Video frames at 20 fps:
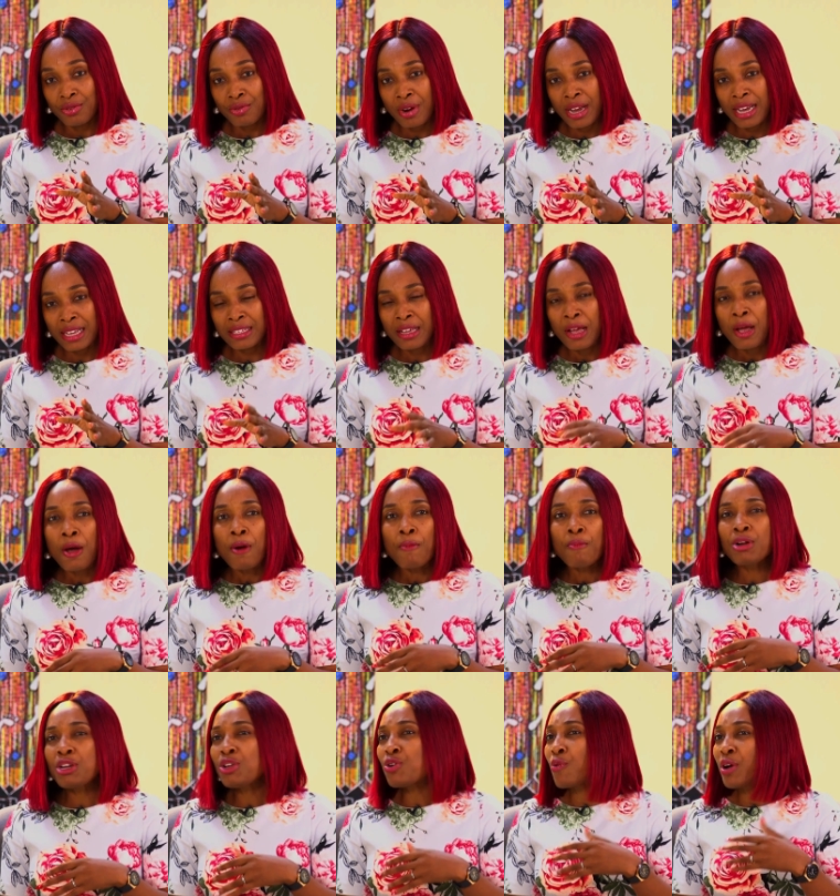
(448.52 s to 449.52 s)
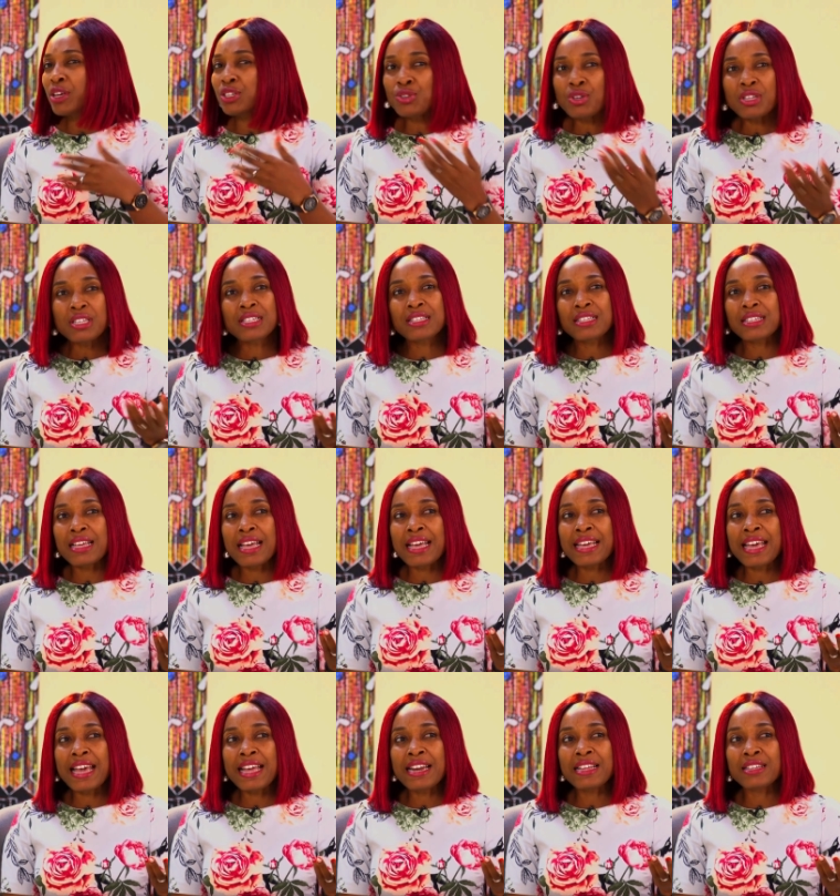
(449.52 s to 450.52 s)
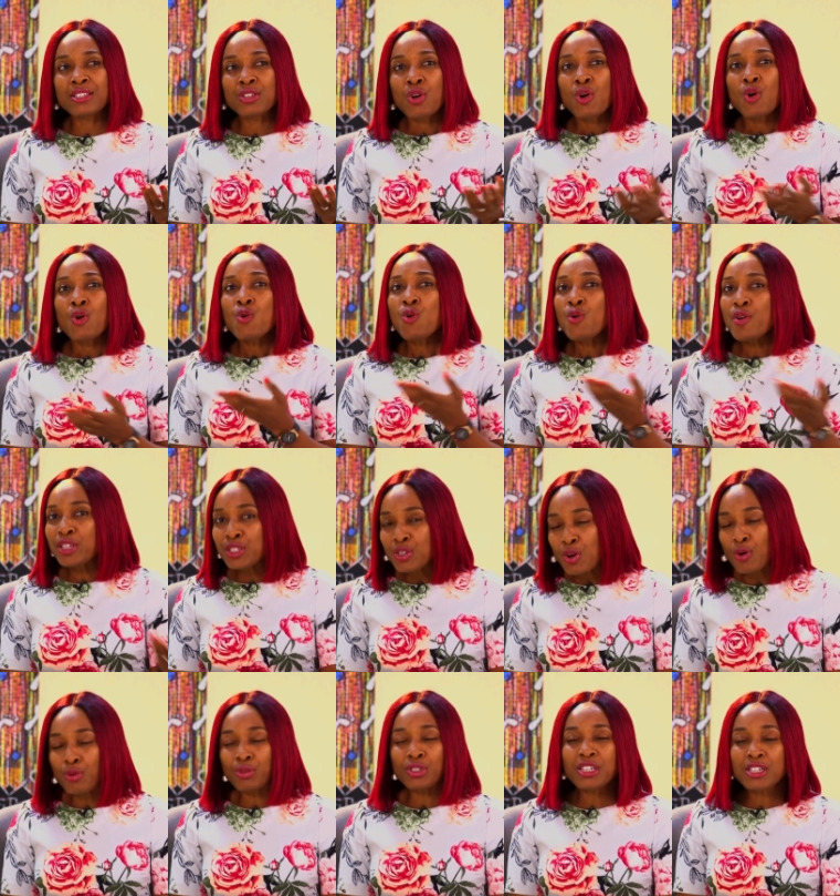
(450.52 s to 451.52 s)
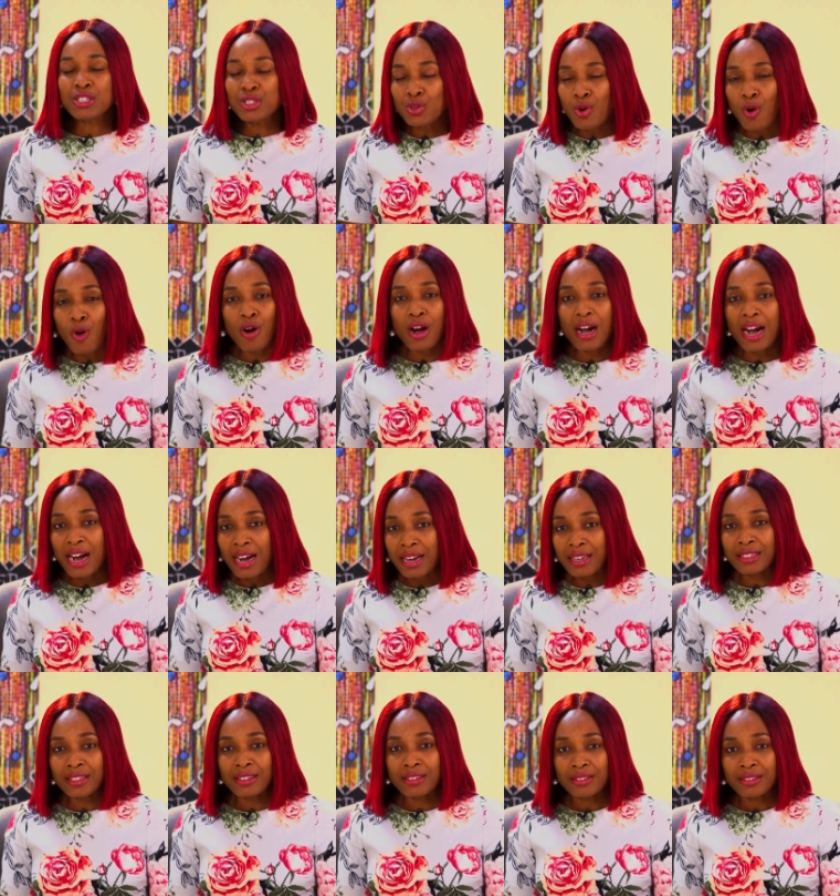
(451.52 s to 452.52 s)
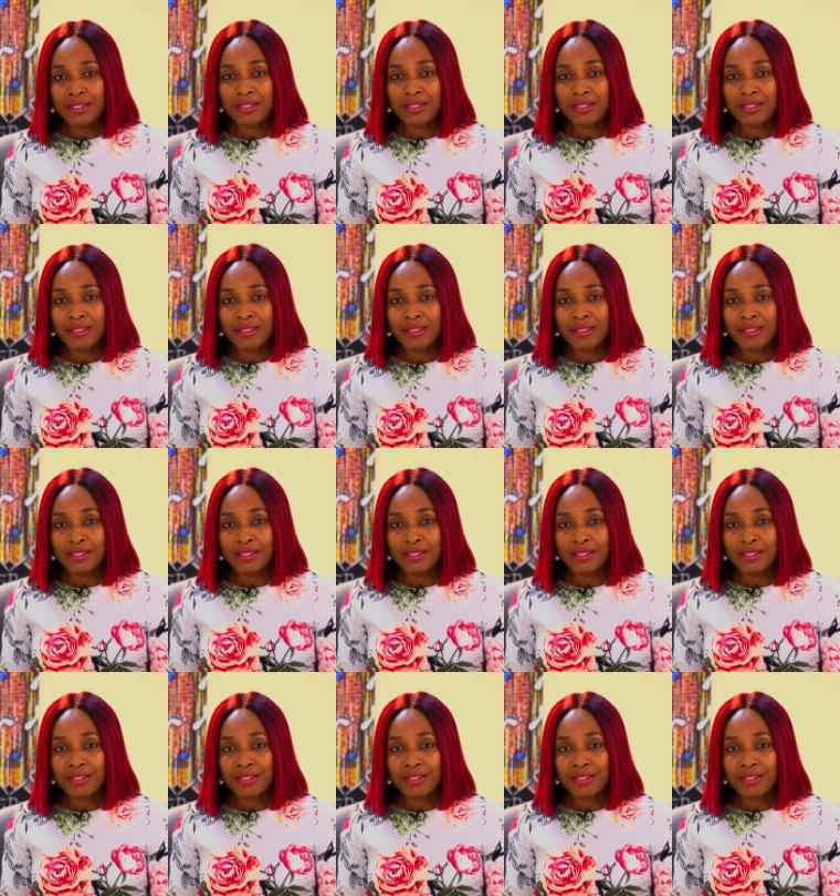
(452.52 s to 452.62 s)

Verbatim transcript: Right. But the question is, again is, who is holding the scorecard?